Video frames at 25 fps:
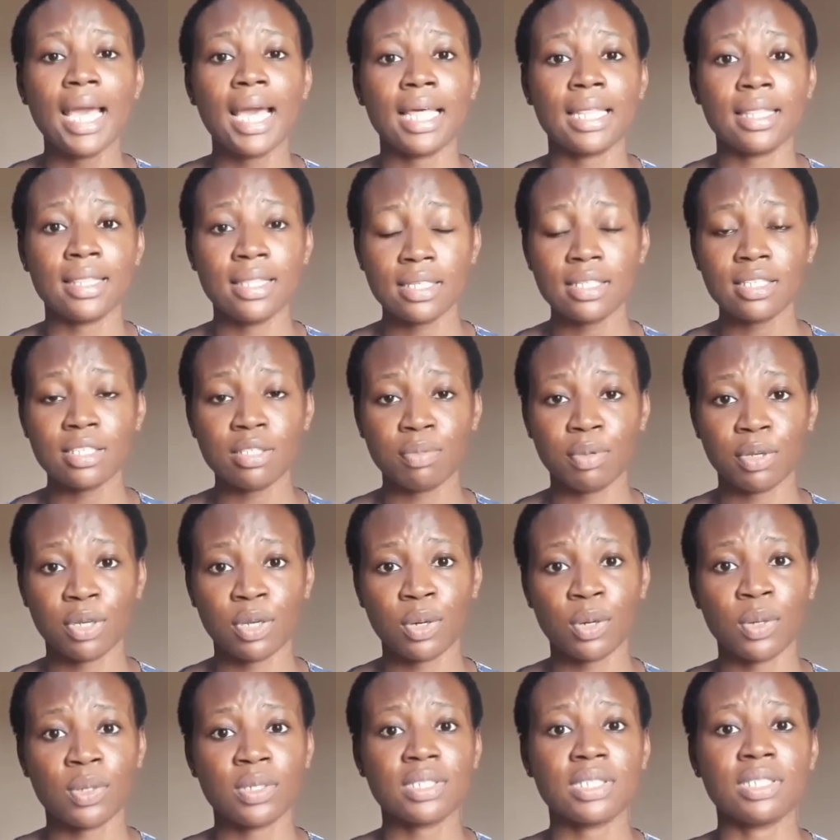And this is
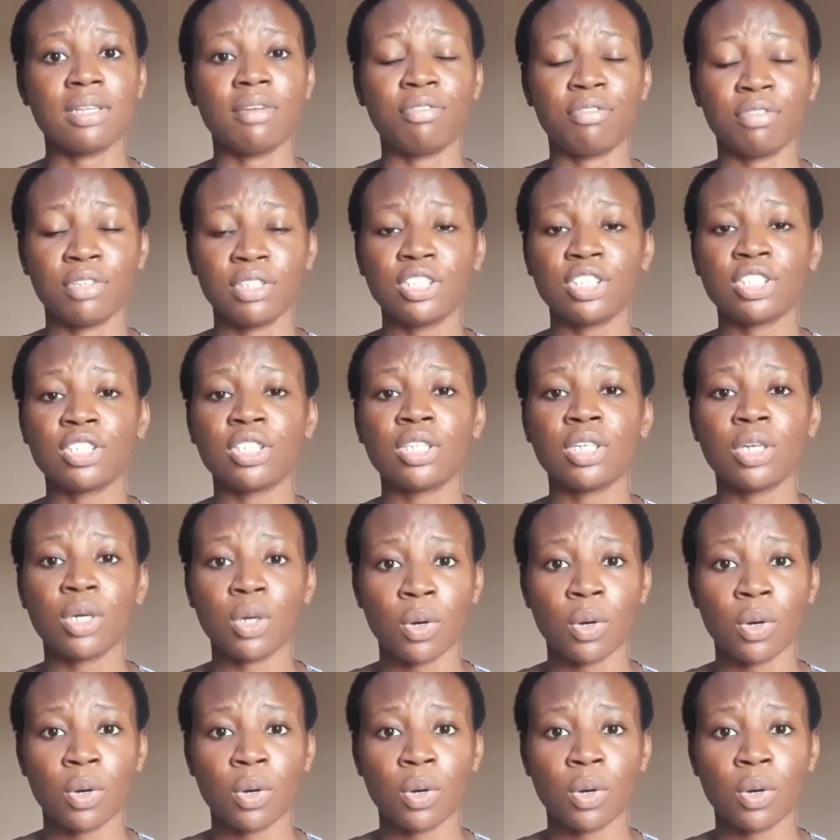because the friction